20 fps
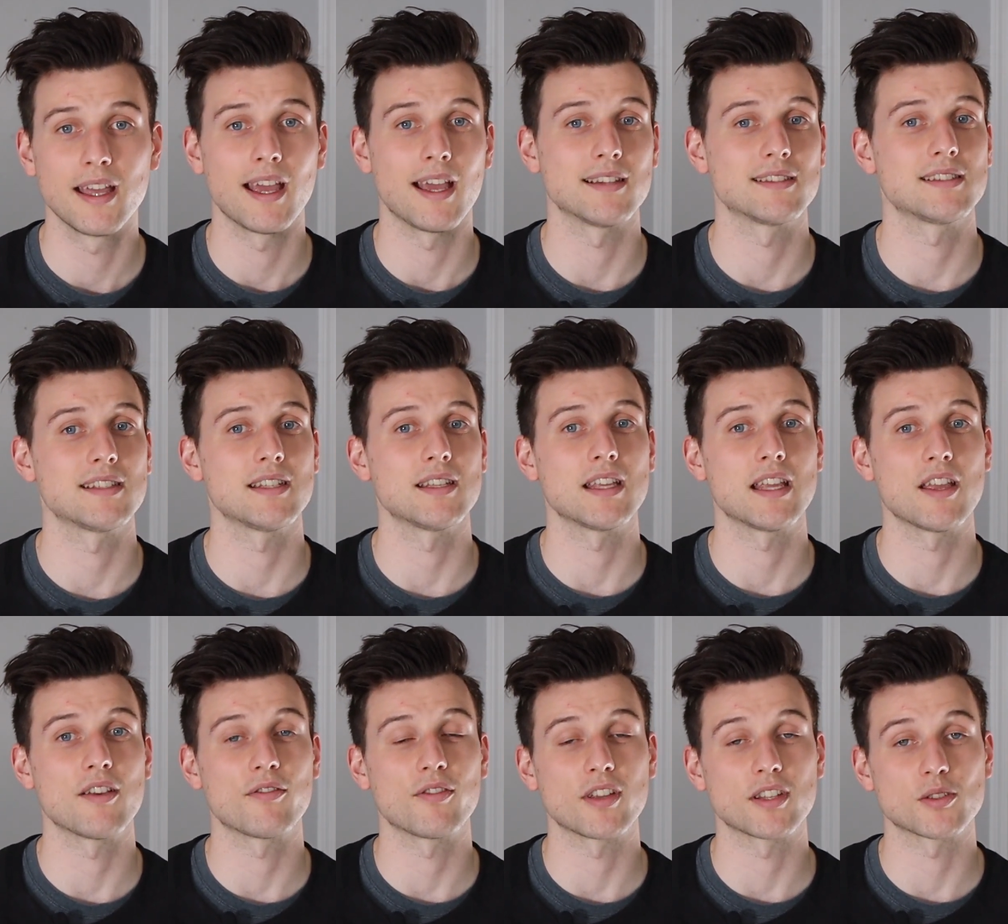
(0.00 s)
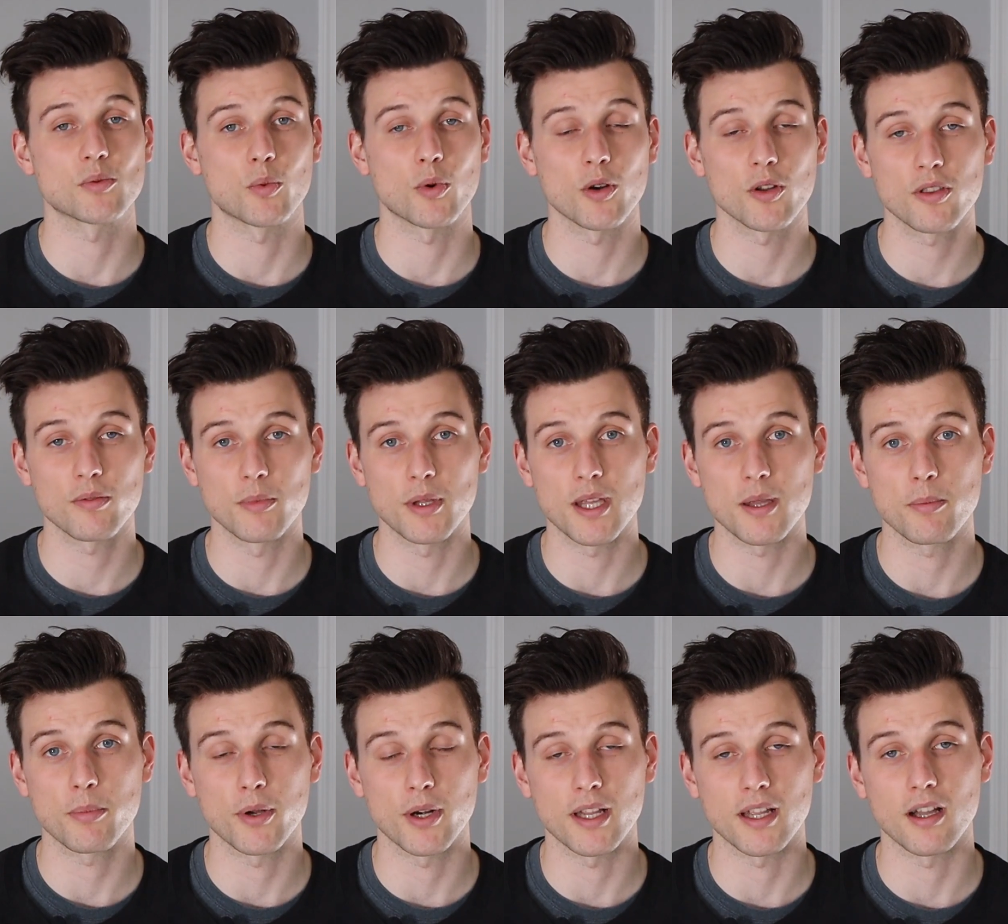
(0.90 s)
and see if it's worth me
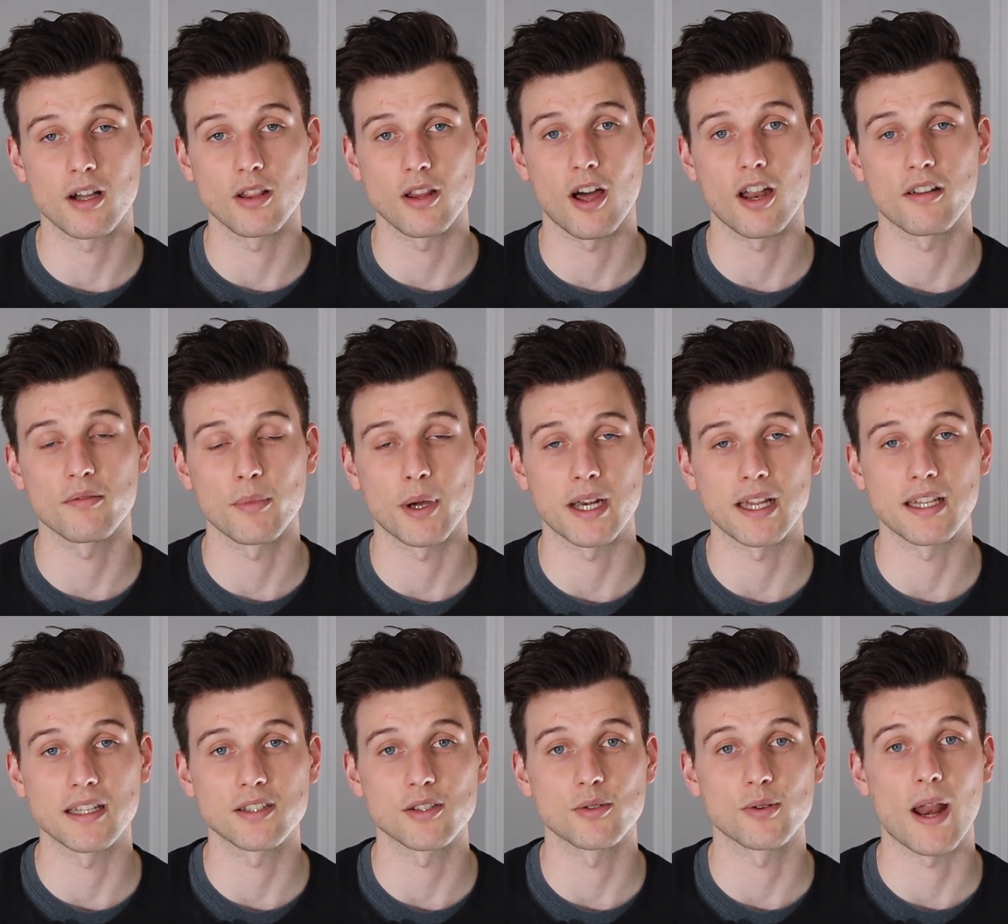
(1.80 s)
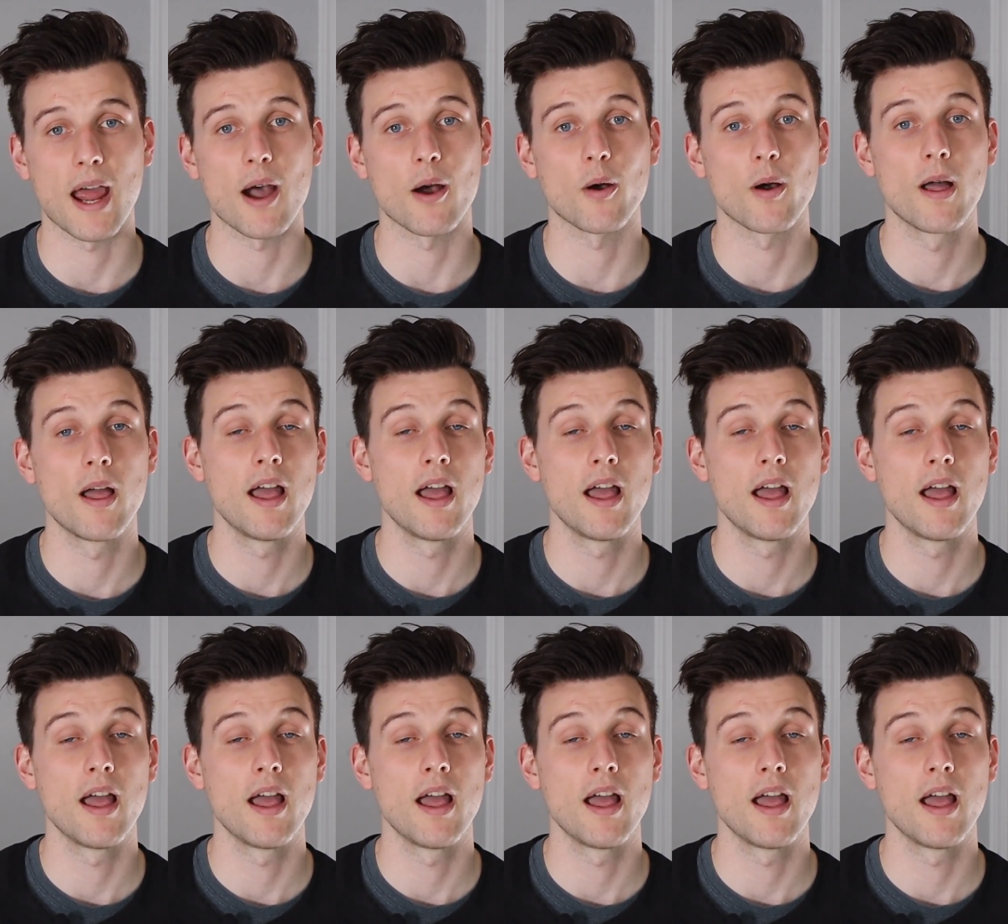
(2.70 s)
putting a lot of money into now.